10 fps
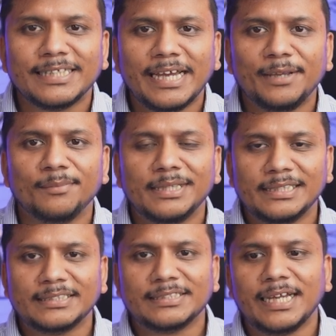time
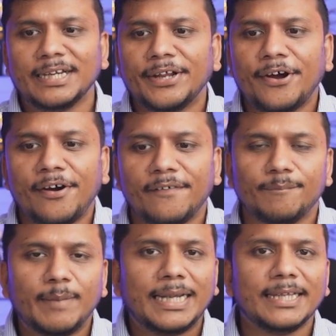instead
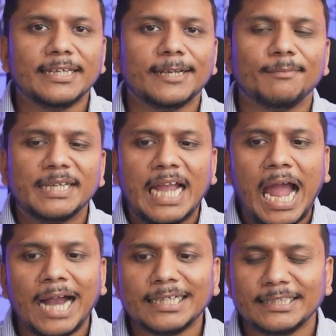of material being
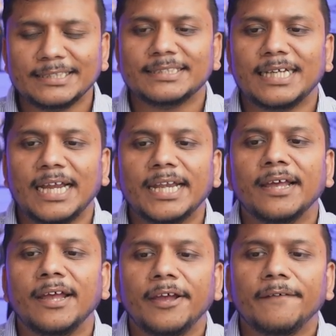added inside
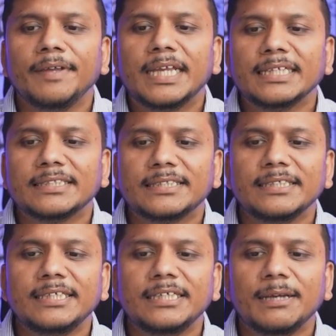we can
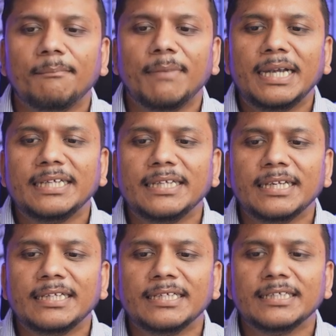see
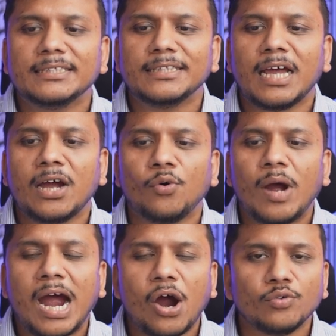material is
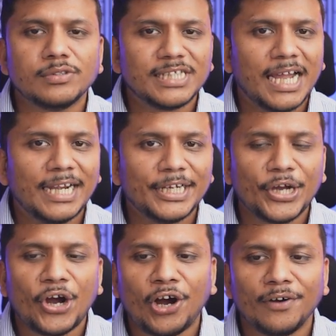now outside
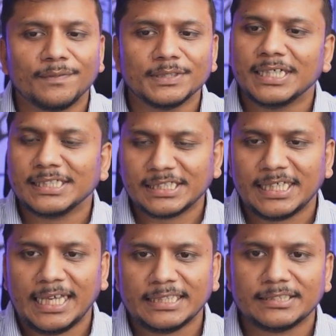of the
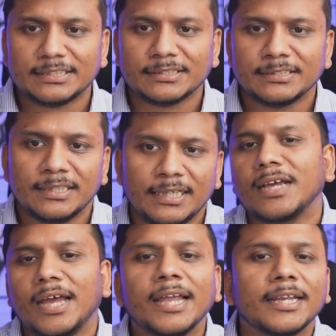sketch
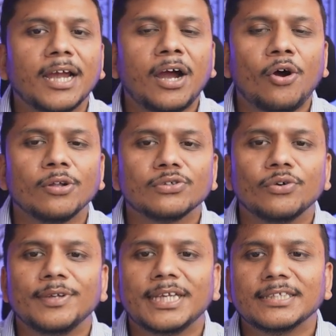and here
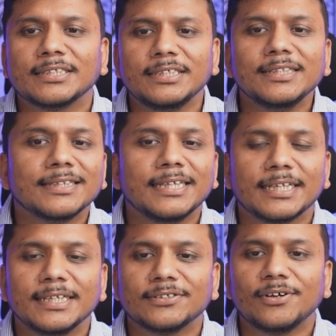also we can see the
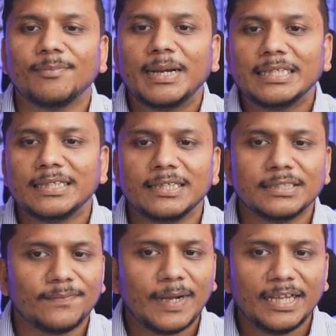thickness of material
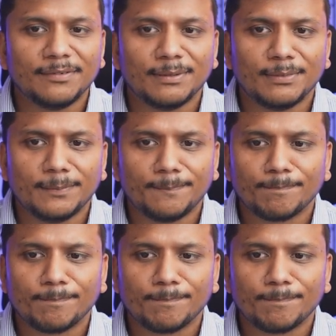is 5 mm